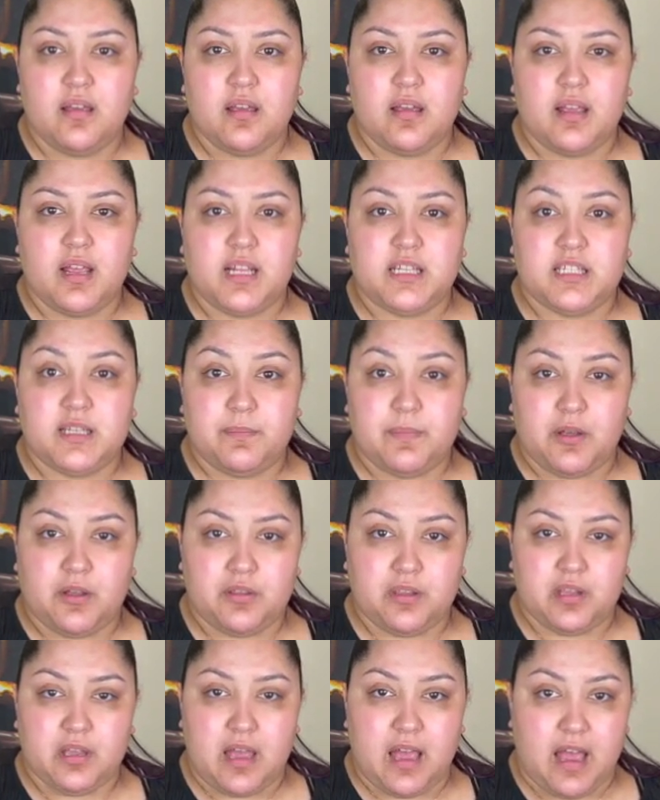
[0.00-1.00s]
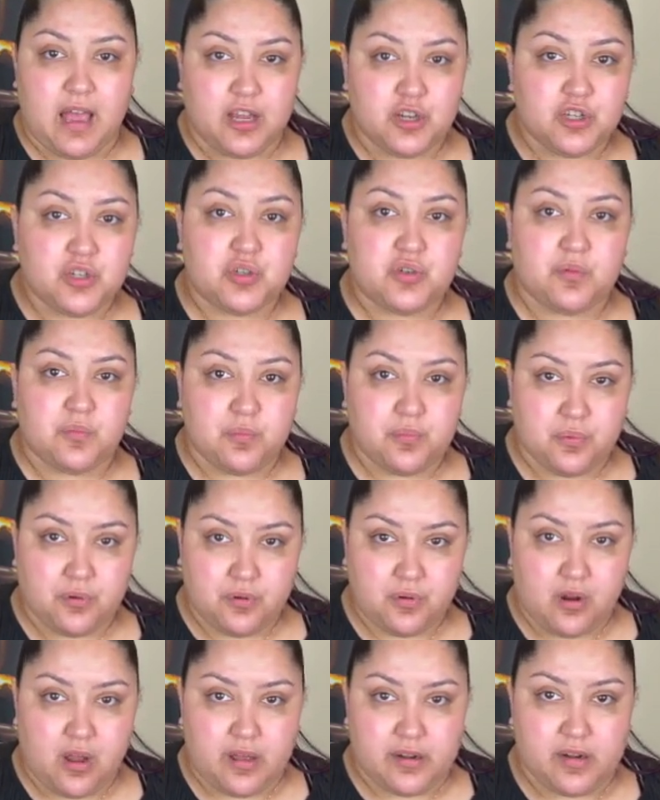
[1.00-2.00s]
It's about the actual
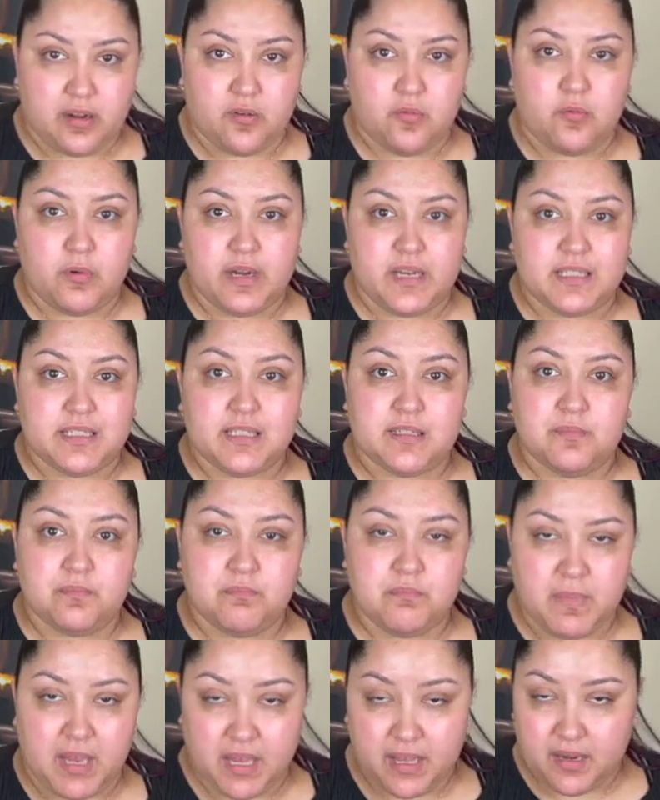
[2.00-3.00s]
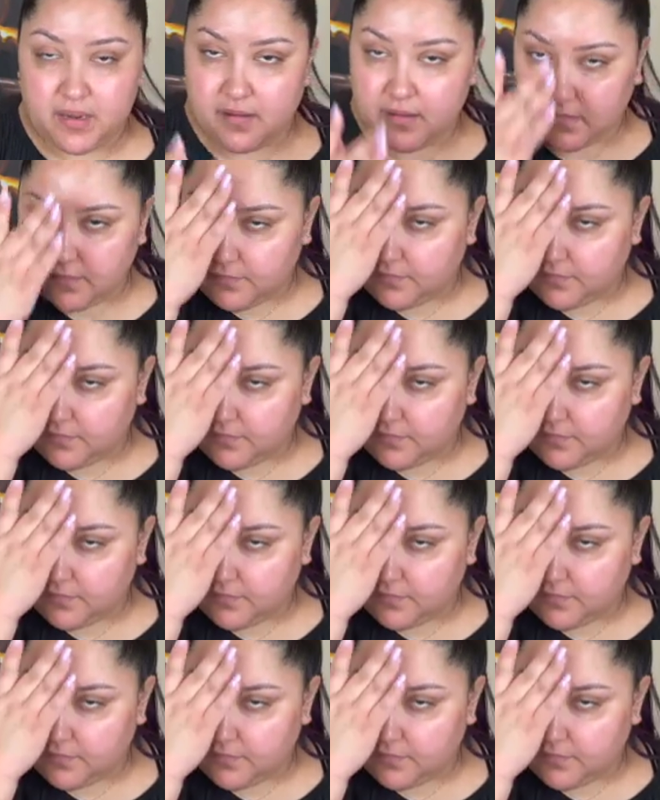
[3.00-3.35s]
product, what it's made of.